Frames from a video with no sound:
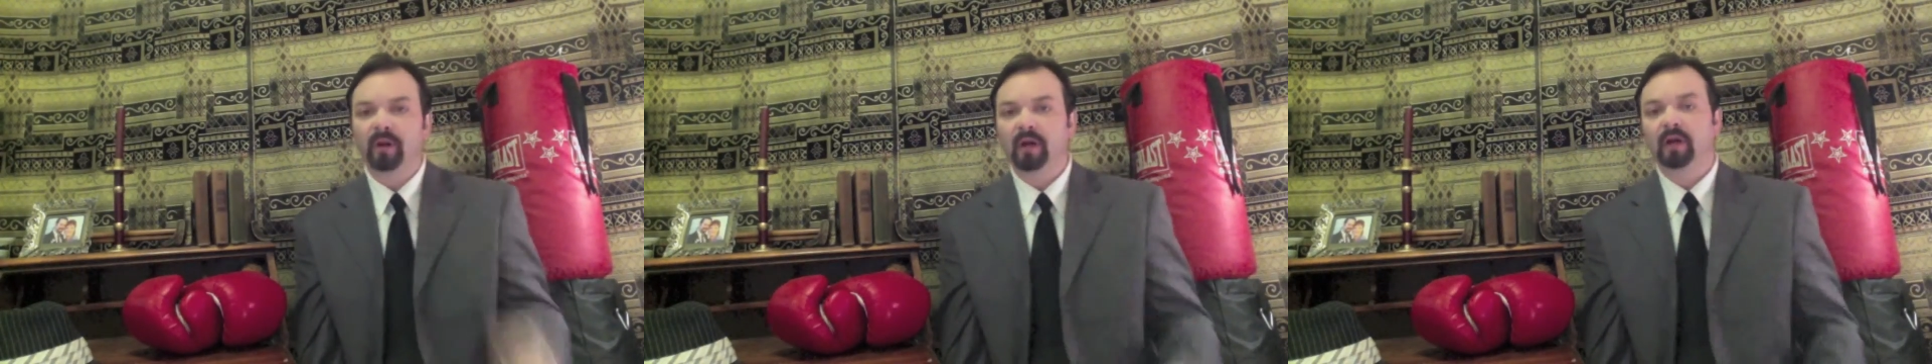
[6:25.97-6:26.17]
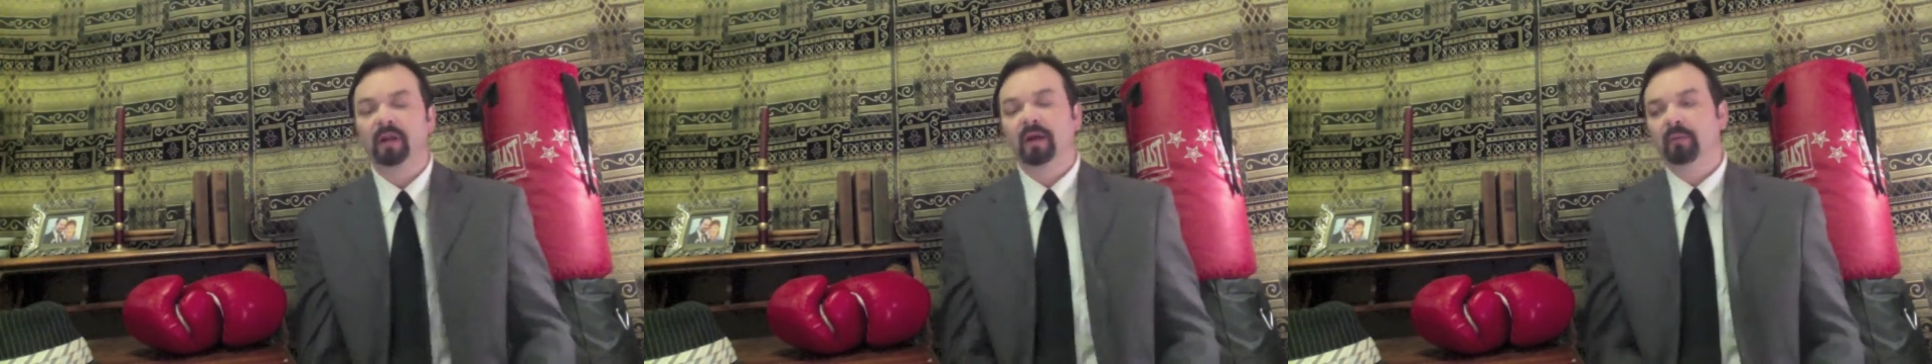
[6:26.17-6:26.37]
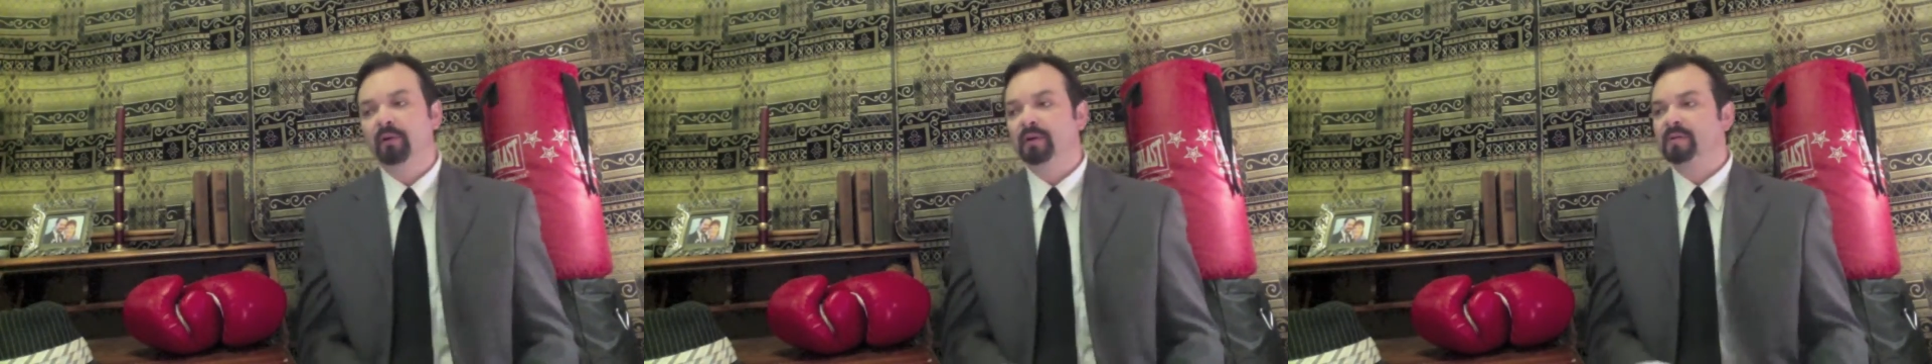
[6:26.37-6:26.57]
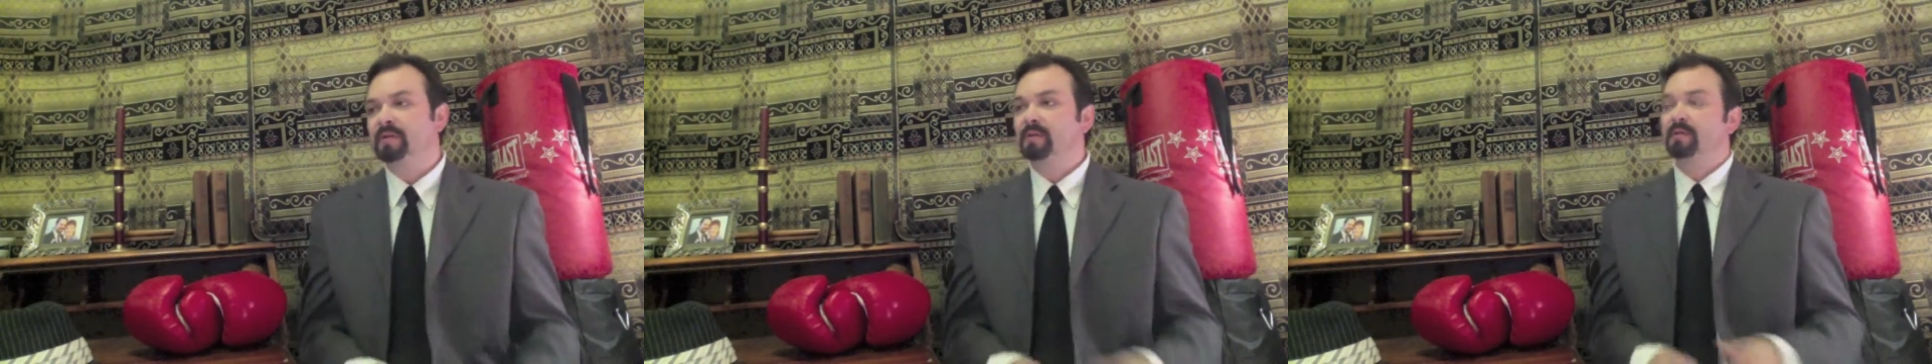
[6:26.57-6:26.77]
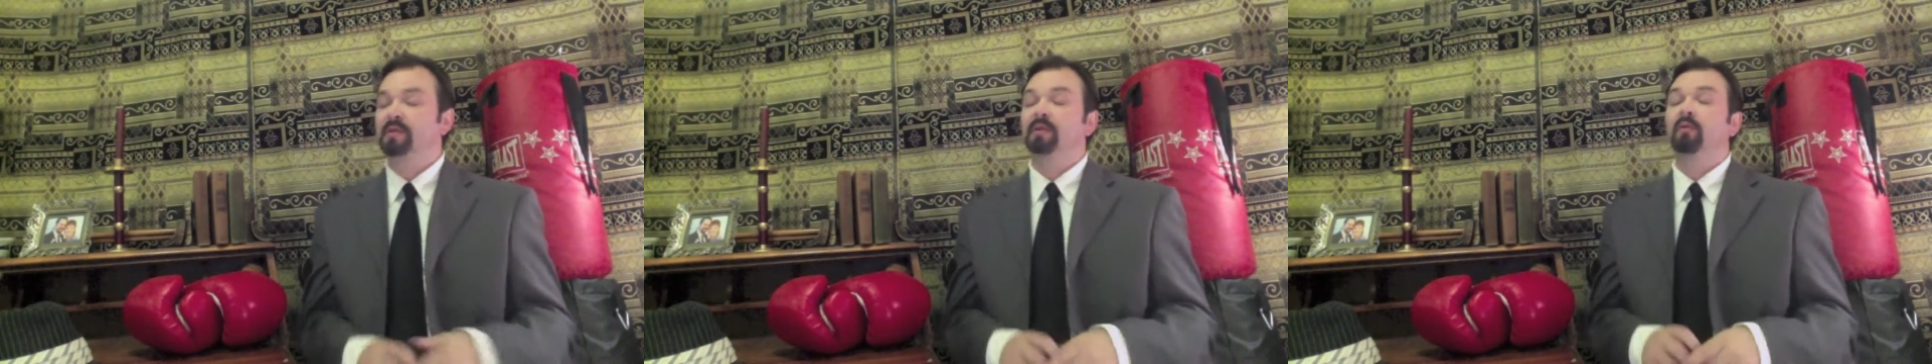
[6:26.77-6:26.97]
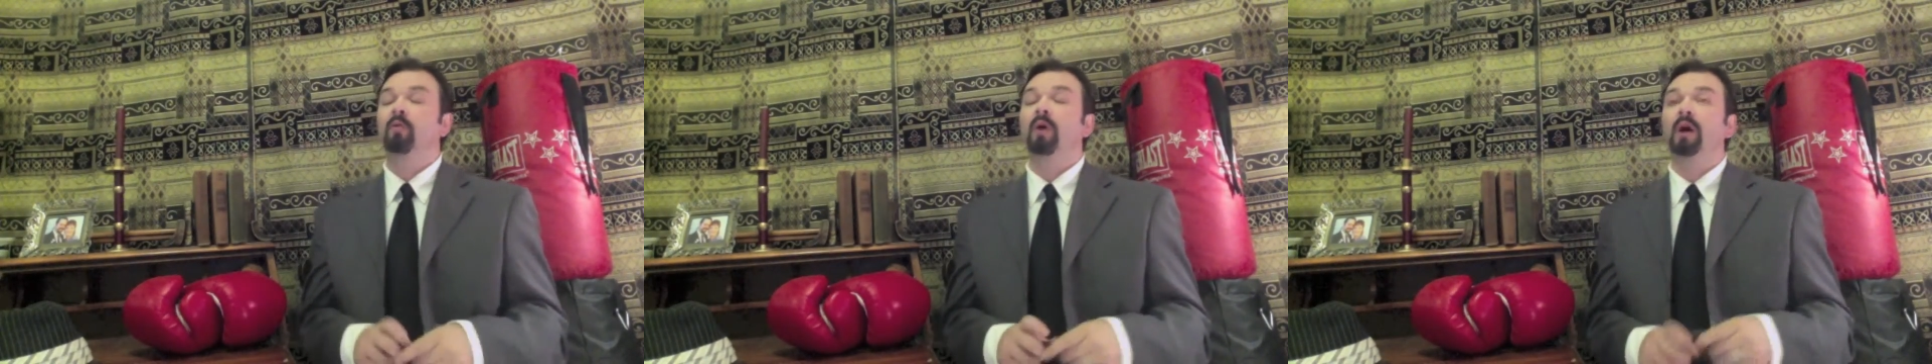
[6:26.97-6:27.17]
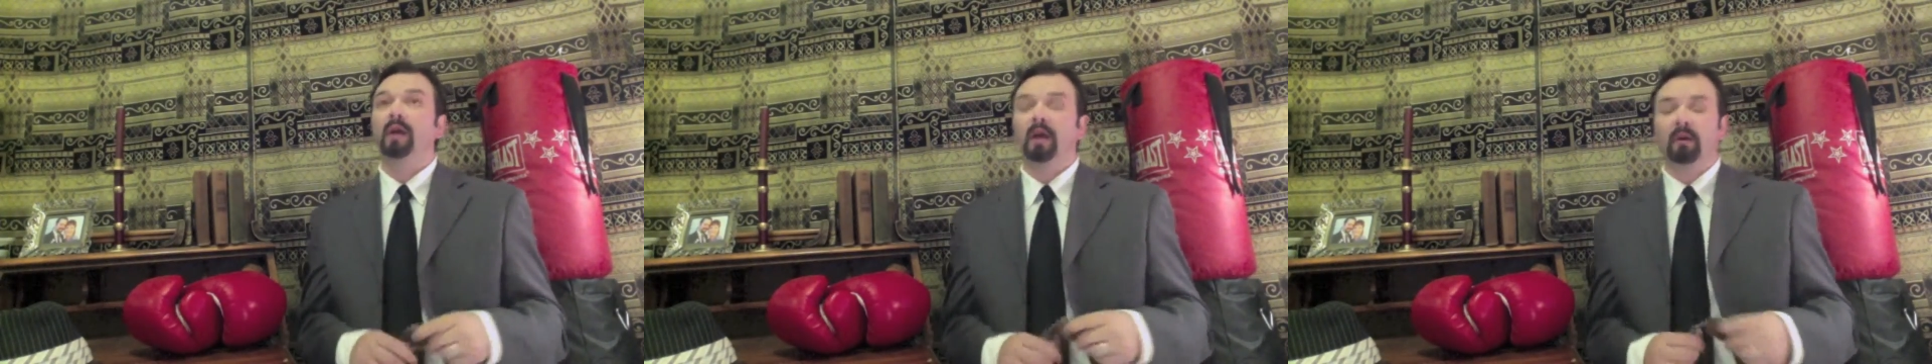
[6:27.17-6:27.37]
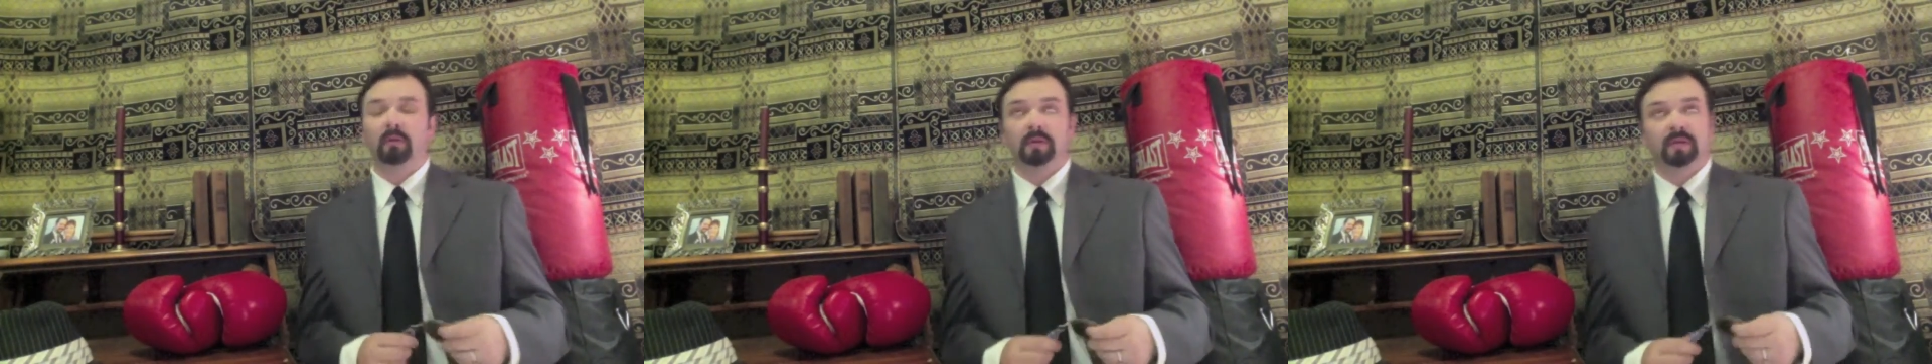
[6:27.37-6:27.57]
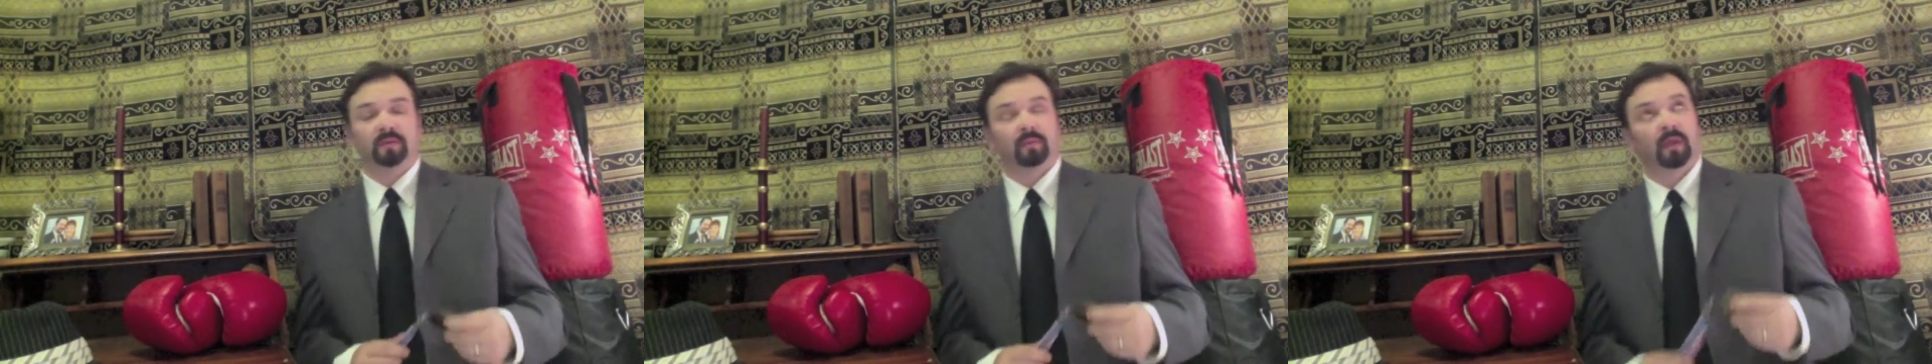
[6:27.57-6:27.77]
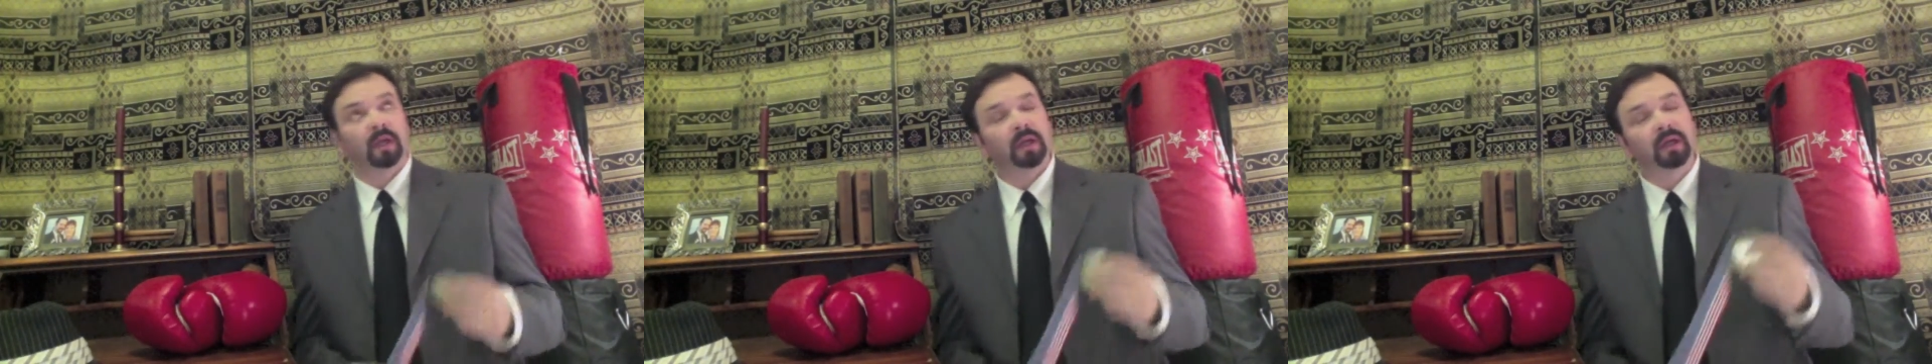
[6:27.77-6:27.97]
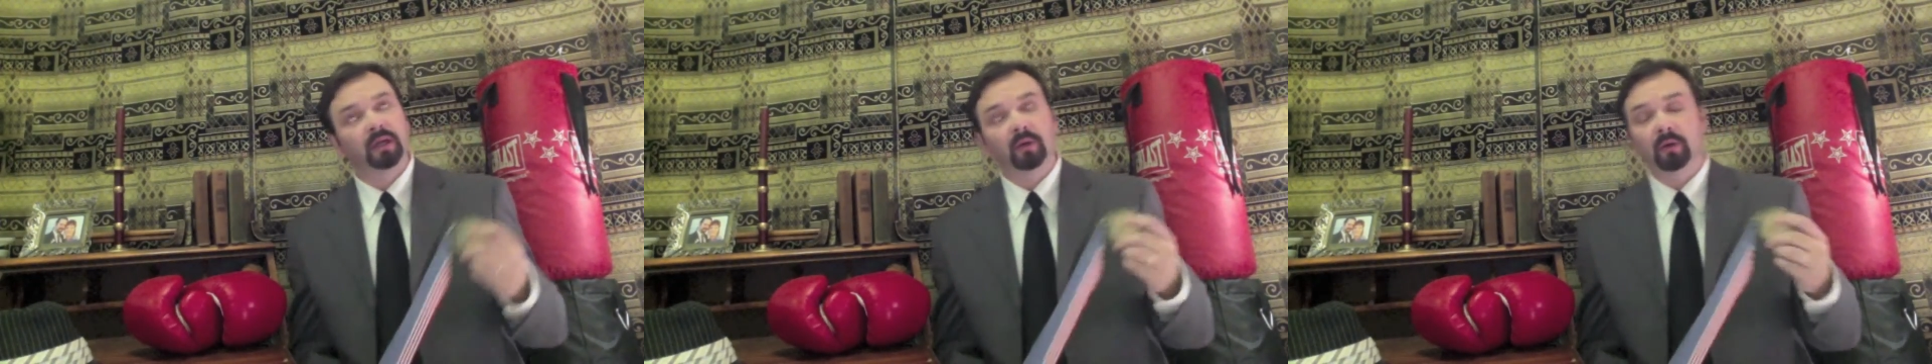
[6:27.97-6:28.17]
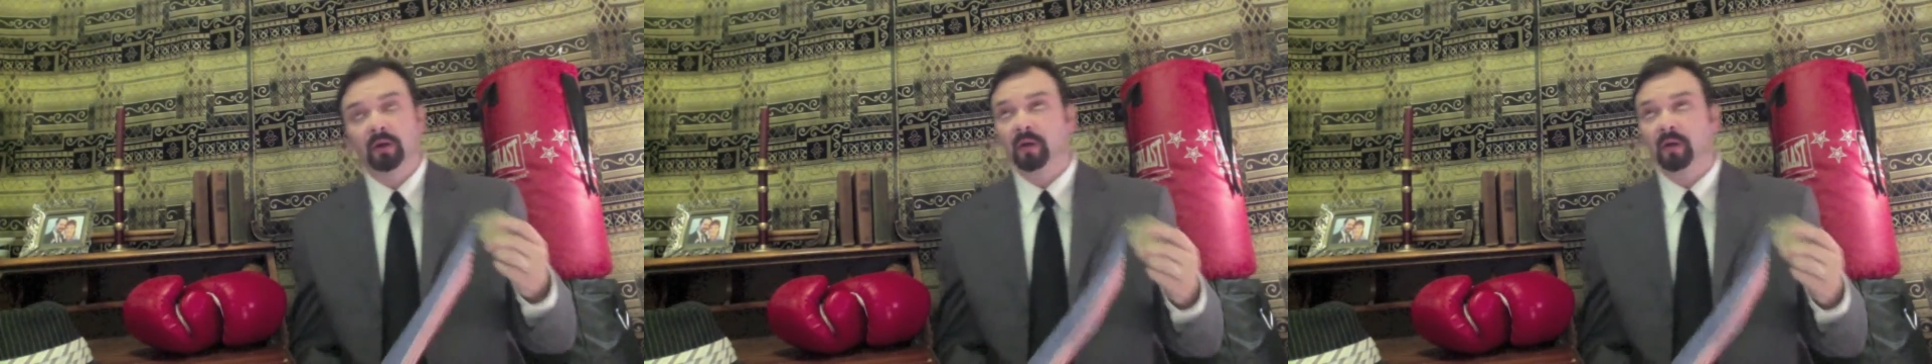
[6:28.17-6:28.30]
and that person's going to walk out with some money going